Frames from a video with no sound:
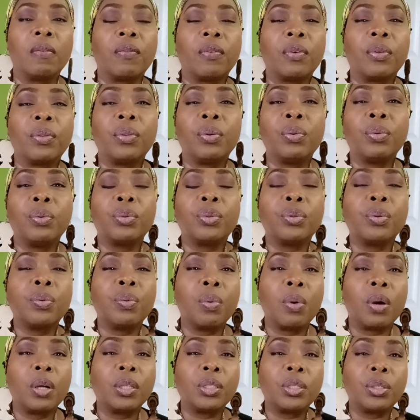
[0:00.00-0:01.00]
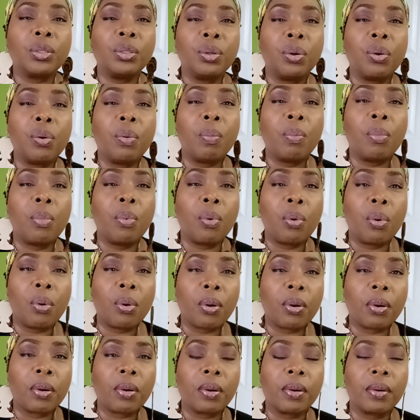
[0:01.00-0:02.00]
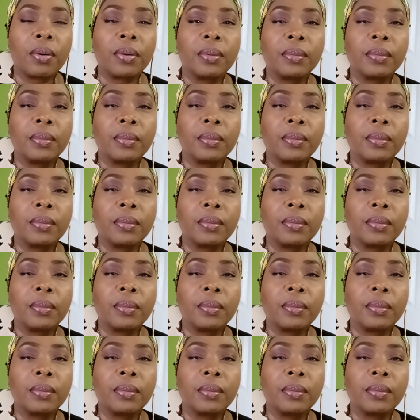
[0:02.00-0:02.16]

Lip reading: For those who want to know more,